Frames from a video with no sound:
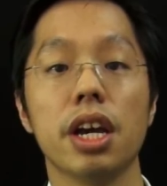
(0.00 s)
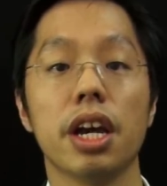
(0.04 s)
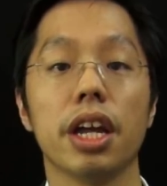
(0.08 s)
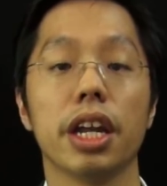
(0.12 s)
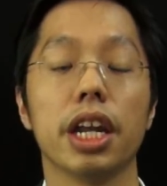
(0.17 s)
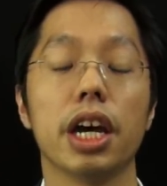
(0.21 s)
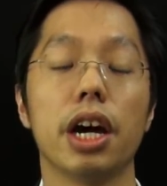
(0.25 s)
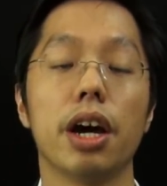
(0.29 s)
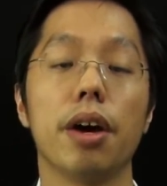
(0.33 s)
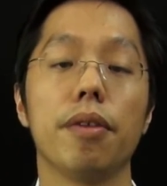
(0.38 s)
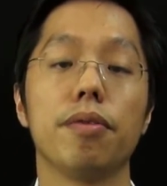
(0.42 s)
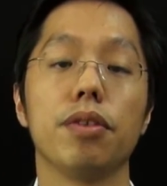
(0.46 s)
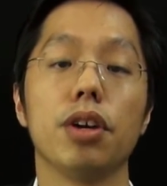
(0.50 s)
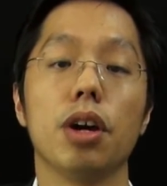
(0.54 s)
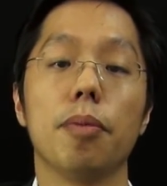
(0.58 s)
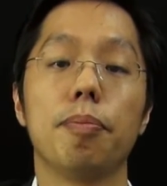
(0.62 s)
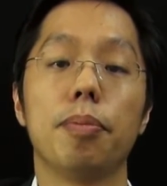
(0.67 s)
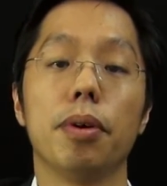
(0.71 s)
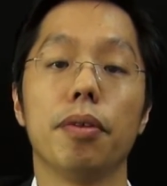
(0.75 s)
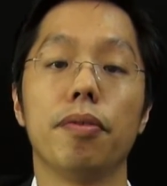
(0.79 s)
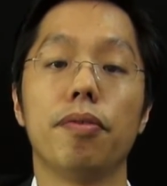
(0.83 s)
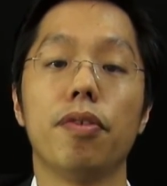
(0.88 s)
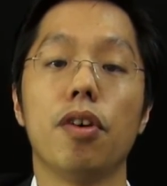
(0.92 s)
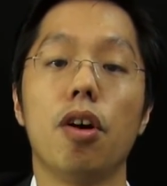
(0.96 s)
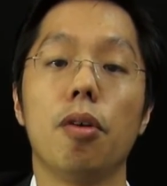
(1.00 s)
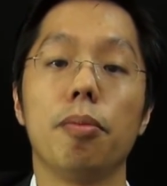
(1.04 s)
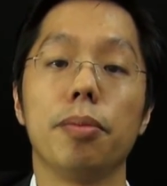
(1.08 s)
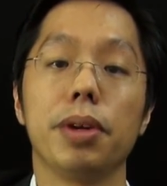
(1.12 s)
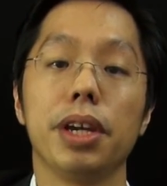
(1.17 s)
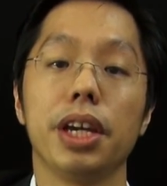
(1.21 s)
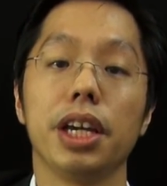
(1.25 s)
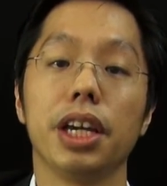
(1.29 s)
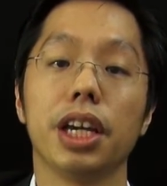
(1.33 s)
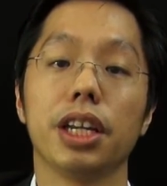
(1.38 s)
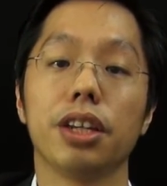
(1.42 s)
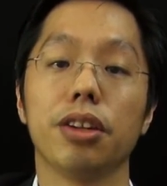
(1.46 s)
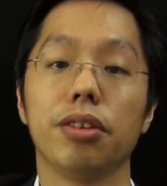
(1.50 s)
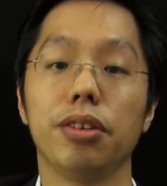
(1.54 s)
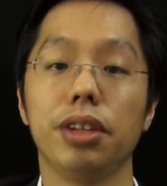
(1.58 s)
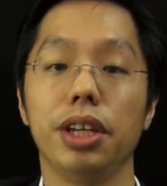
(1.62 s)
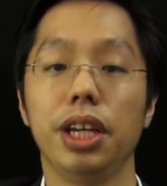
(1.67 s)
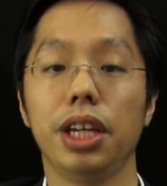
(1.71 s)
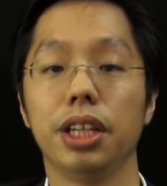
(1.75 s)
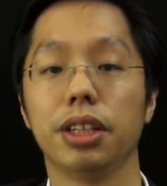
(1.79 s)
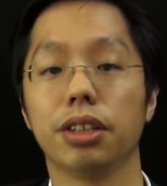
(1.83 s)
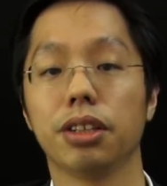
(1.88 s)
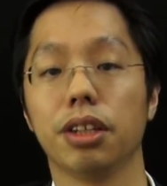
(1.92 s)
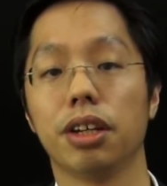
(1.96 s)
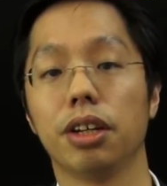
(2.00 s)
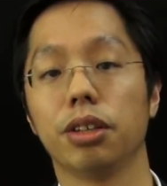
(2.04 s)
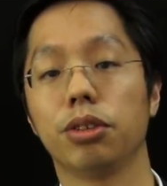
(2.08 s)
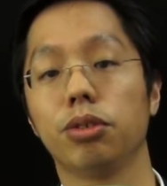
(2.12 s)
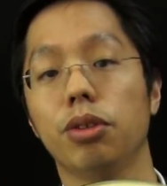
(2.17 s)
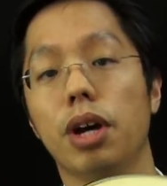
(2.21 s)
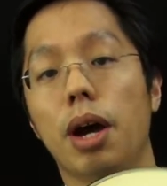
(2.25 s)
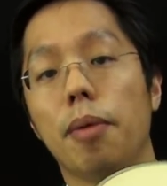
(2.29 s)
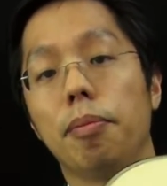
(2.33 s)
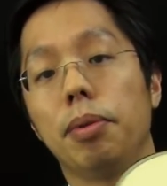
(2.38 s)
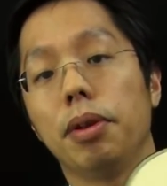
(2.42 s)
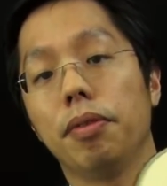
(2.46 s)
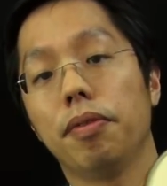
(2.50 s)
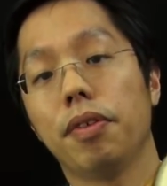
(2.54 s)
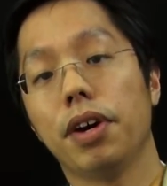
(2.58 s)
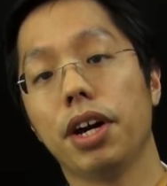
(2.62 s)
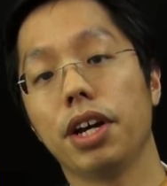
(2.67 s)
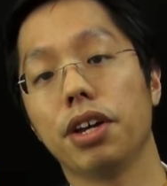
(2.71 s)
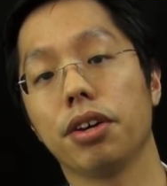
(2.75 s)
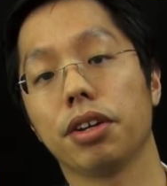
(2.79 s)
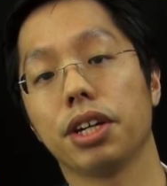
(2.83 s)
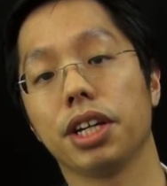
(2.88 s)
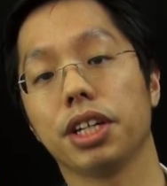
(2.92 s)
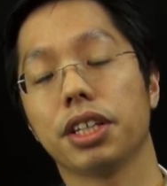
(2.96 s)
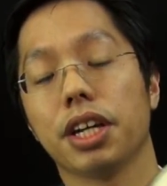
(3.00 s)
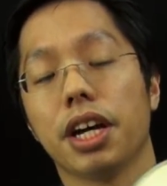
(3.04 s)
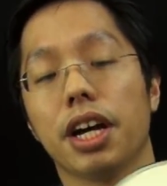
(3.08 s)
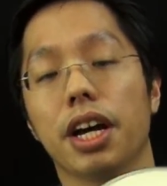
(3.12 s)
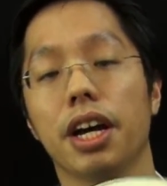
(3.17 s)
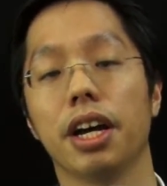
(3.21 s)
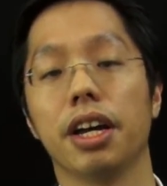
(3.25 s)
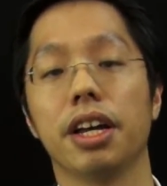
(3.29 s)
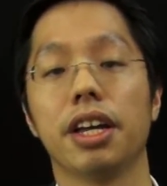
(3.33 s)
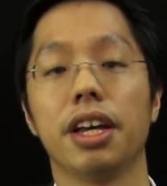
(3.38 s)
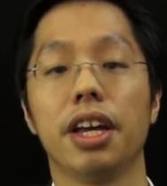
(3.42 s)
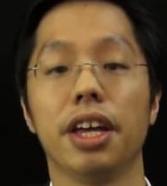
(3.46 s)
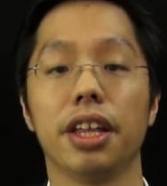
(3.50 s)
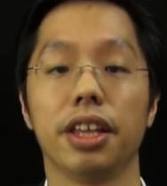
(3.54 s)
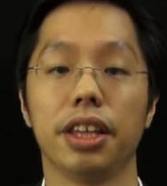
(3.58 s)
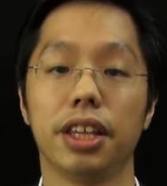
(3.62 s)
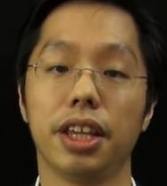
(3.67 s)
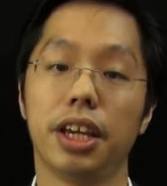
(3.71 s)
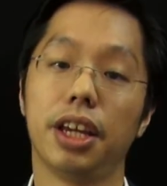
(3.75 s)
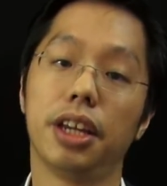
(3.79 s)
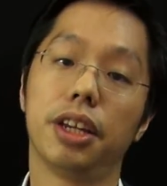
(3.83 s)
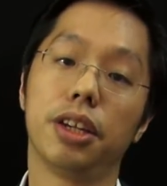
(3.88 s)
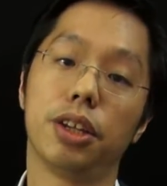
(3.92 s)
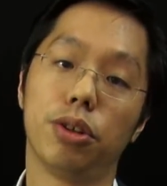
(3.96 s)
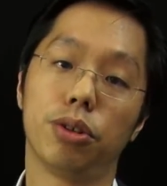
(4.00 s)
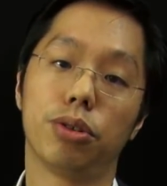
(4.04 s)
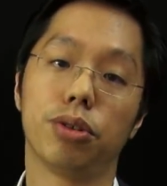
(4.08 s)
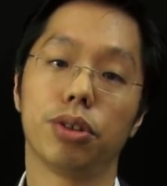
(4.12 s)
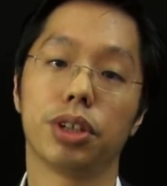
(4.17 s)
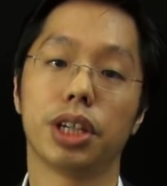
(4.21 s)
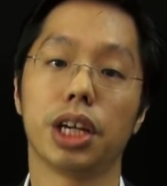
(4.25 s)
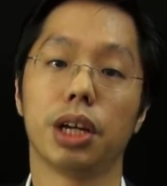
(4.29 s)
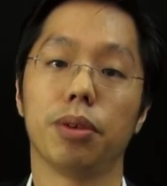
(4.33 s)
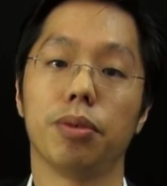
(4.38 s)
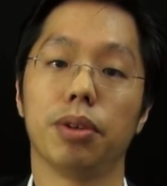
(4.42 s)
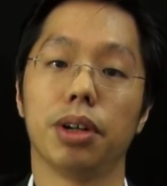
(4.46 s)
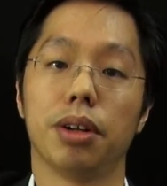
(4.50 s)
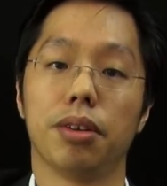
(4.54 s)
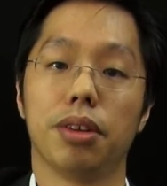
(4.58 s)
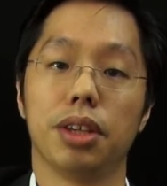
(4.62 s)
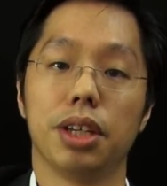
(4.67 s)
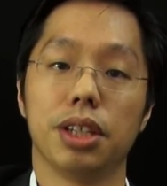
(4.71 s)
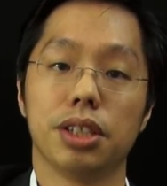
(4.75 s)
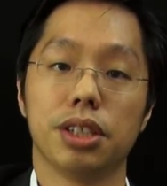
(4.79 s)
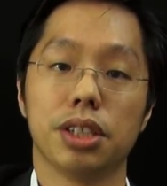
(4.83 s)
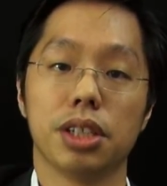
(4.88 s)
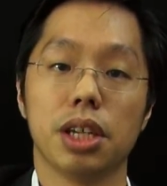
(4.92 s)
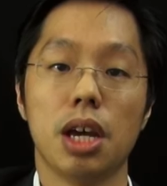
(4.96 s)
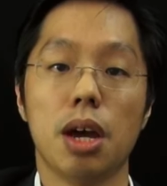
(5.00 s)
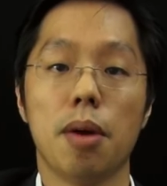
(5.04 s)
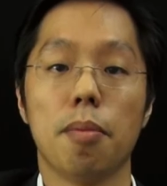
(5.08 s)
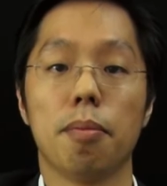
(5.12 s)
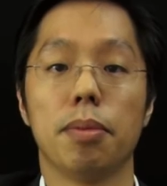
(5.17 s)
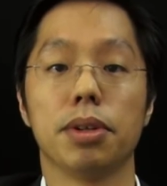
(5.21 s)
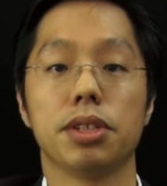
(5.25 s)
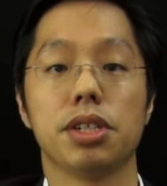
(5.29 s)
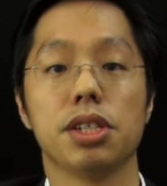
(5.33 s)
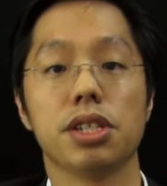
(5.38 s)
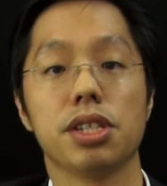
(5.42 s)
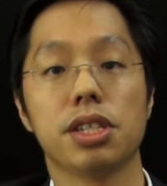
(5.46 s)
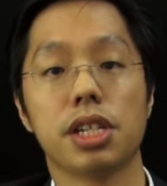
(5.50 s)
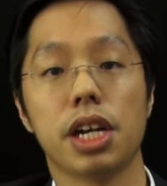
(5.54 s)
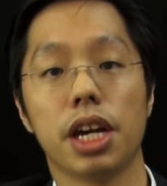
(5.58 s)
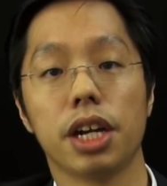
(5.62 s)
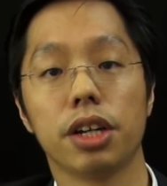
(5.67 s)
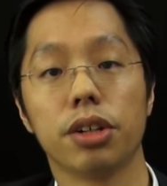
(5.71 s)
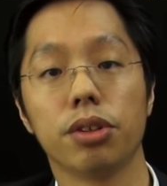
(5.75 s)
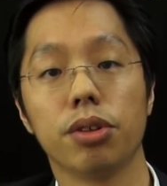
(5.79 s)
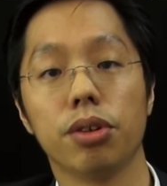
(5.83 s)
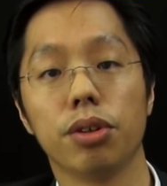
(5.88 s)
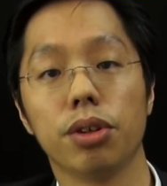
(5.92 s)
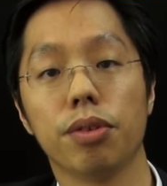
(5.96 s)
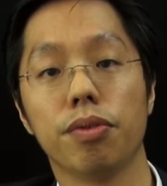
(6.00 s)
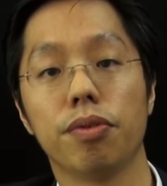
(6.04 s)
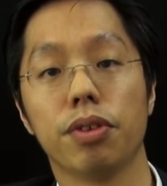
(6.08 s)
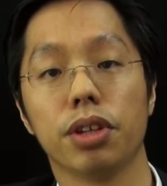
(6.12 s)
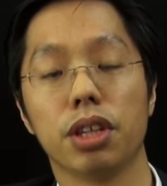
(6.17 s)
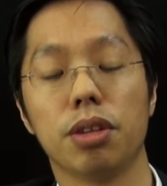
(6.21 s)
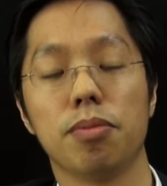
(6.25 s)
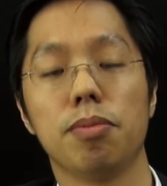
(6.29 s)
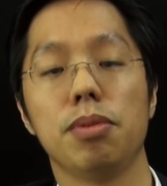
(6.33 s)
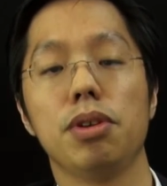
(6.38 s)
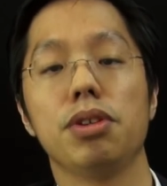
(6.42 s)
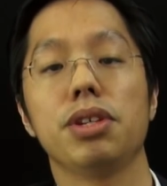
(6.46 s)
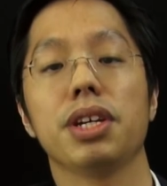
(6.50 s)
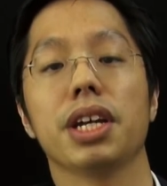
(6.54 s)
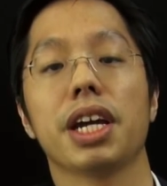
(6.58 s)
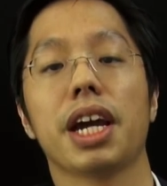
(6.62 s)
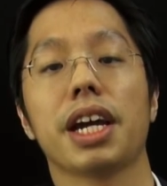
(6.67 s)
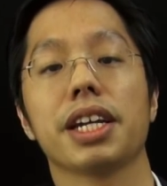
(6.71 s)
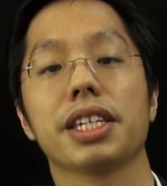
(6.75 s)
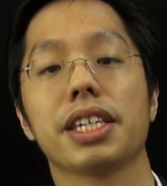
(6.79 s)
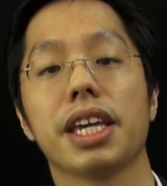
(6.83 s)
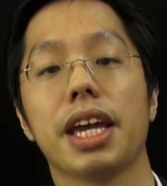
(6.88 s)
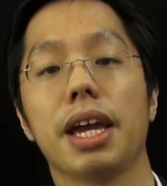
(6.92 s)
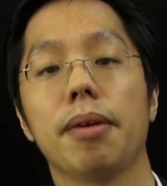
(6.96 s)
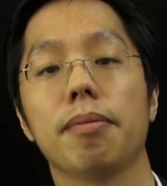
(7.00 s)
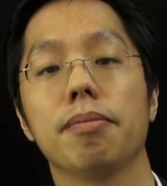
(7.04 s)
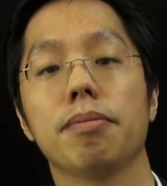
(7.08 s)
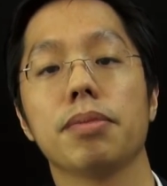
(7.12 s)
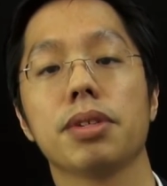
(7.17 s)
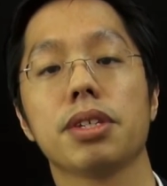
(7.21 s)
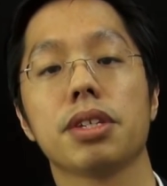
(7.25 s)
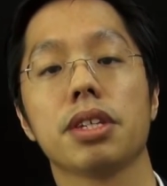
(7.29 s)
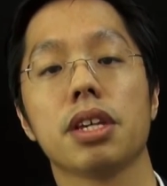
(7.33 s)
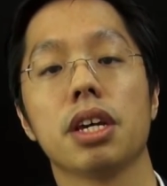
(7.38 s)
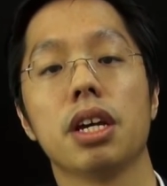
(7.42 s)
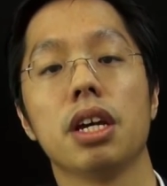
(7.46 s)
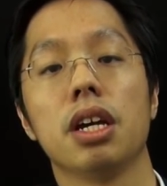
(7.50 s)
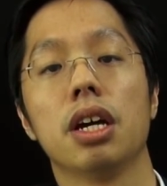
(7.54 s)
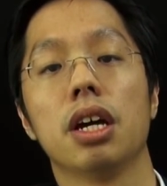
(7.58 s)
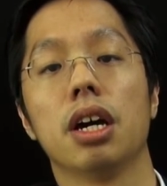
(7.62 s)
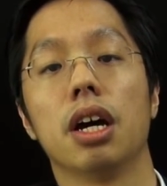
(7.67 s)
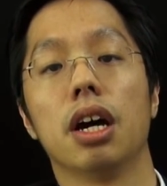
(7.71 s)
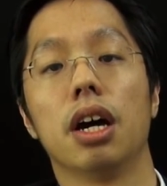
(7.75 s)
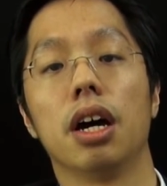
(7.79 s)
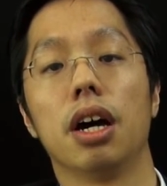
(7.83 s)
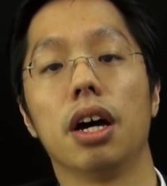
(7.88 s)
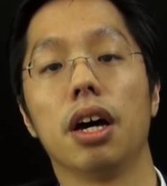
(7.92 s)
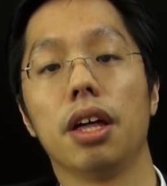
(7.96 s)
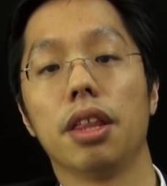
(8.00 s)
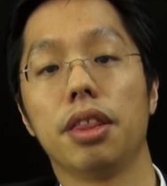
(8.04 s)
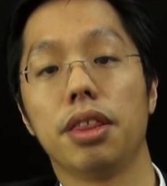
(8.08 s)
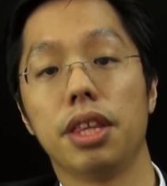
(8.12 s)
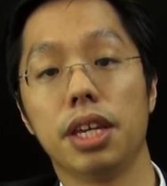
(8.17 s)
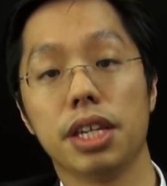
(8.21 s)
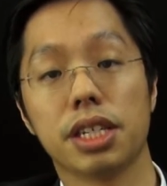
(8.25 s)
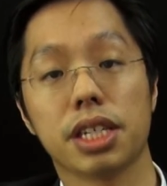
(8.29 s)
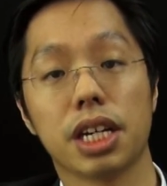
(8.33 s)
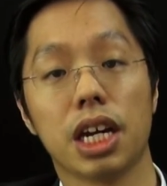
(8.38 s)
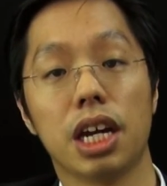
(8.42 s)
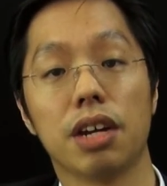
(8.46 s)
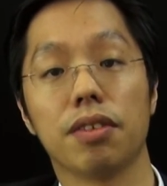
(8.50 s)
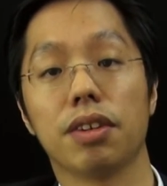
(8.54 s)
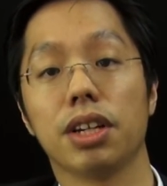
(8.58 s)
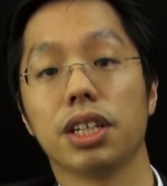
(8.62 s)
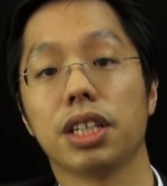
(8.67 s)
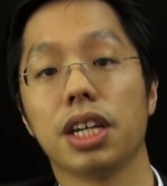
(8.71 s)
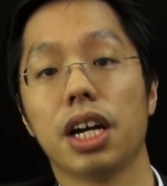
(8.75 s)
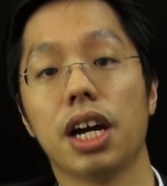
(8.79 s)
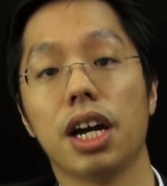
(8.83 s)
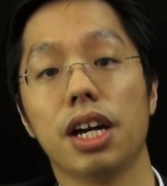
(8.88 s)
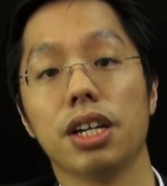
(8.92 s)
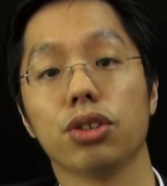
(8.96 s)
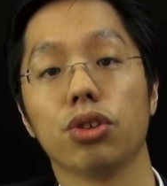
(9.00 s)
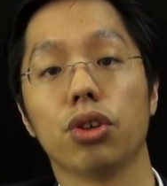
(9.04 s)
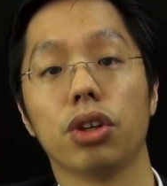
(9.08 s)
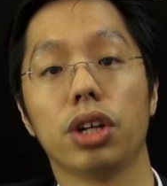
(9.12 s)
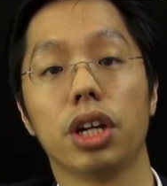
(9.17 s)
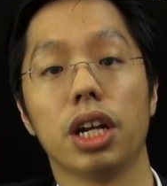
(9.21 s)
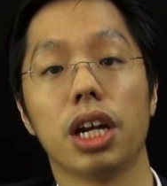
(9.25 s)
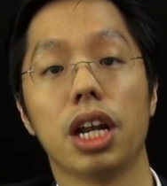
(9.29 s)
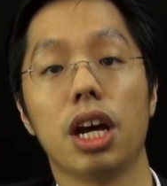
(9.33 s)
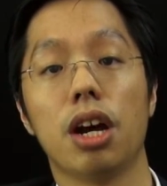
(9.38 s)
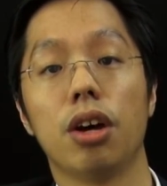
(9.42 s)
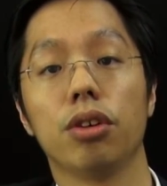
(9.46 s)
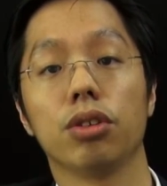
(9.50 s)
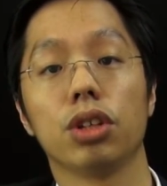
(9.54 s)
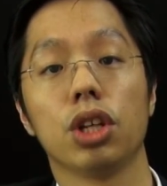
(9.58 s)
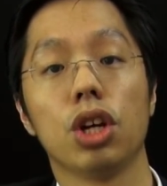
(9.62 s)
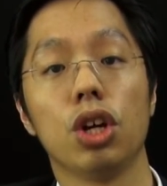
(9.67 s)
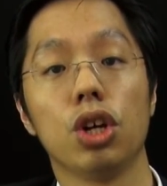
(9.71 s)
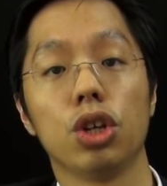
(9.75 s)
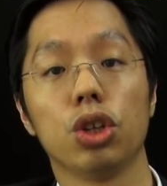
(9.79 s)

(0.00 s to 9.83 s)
Now, if you're performing and you need to amplify your guitar, then you could get one of these. But just take note, for the music exams, this kind of guitar is not allowed.